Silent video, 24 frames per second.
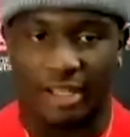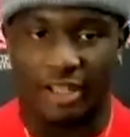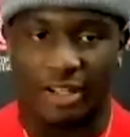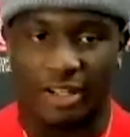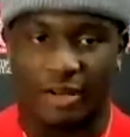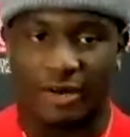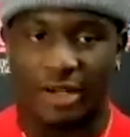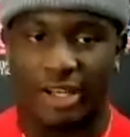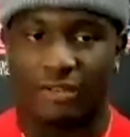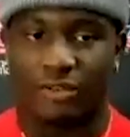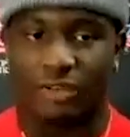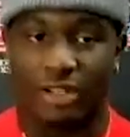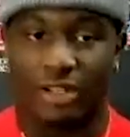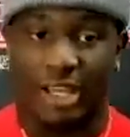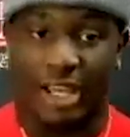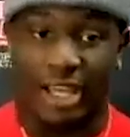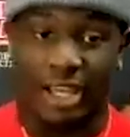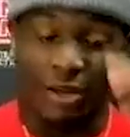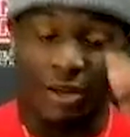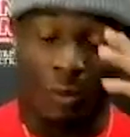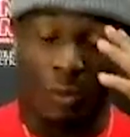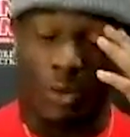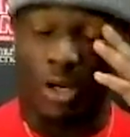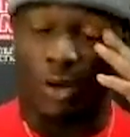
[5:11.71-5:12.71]
You know, every
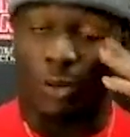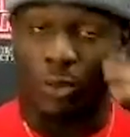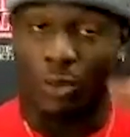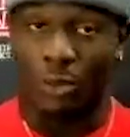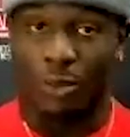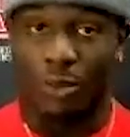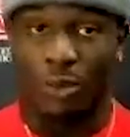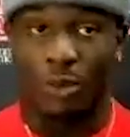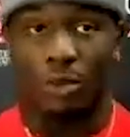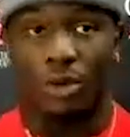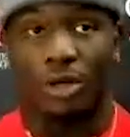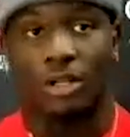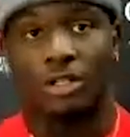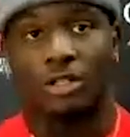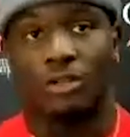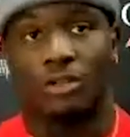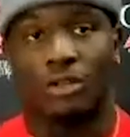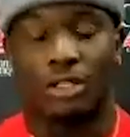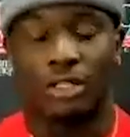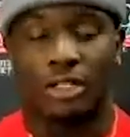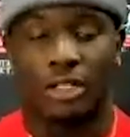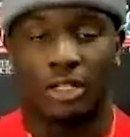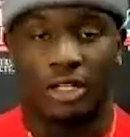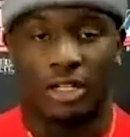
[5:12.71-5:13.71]
day, well, when we were
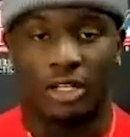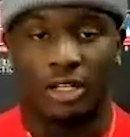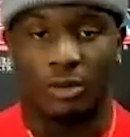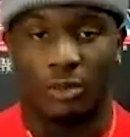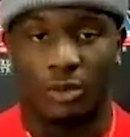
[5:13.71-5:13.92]
doing the